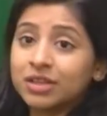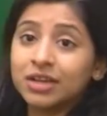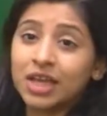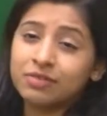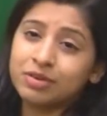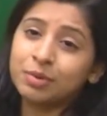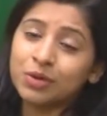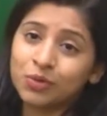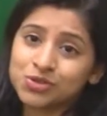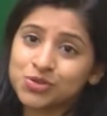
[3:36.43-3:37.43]
that everybody
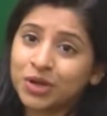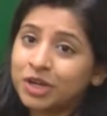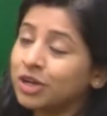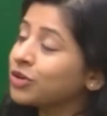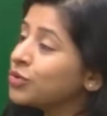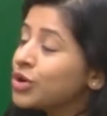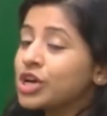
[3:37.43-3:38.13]
wants to get into.